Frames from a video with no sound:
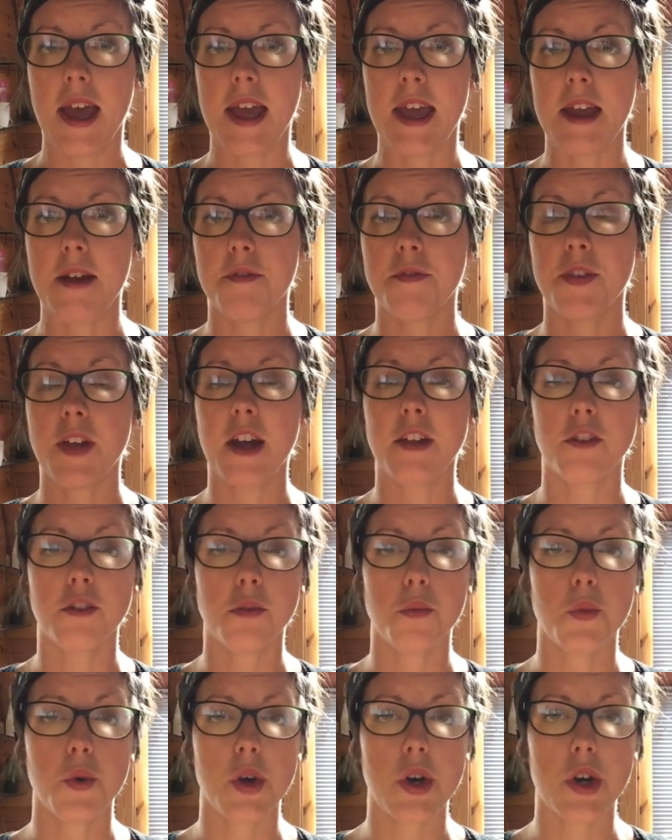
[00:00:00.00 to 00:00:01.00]
If that
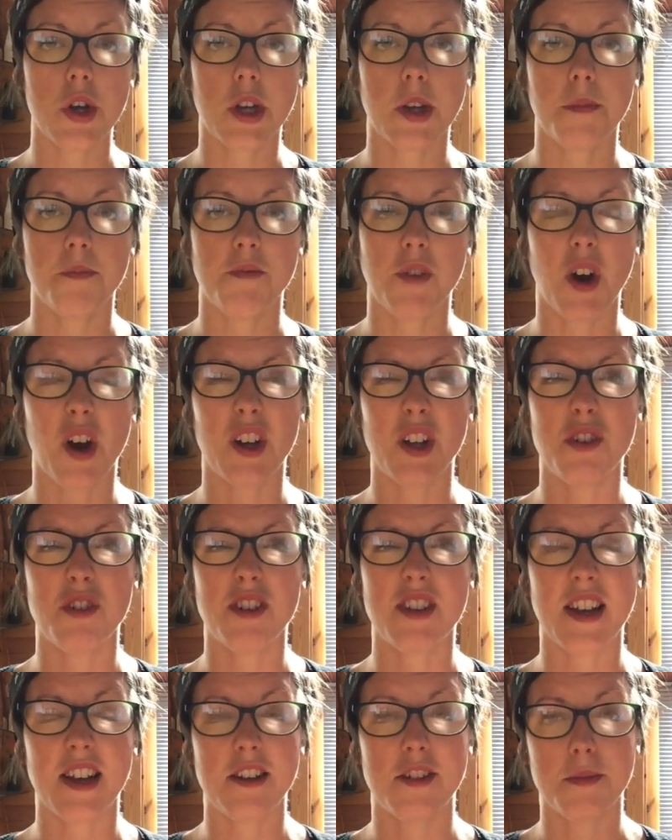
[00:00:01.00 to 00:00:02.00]
doesn't work,
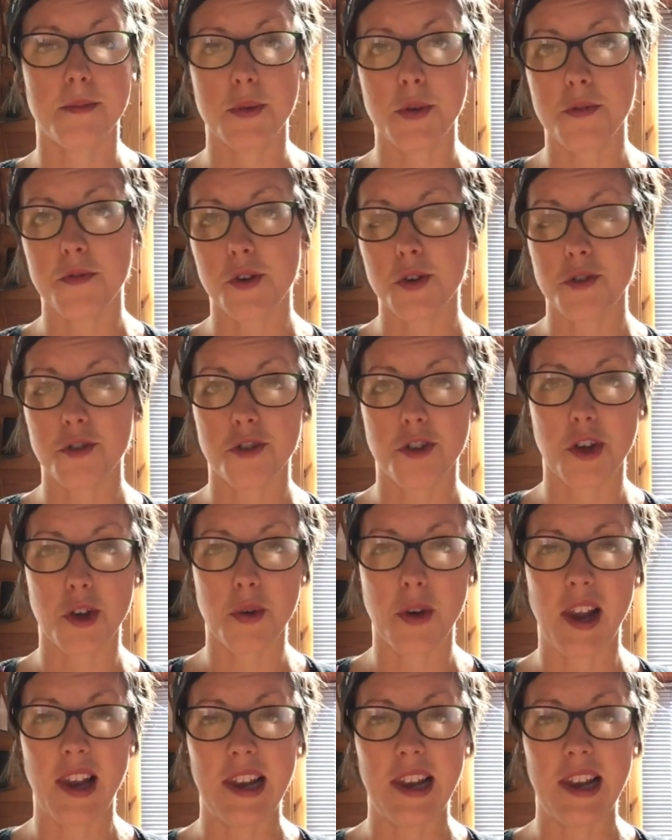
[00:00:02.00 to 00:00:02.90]
I tend to move on to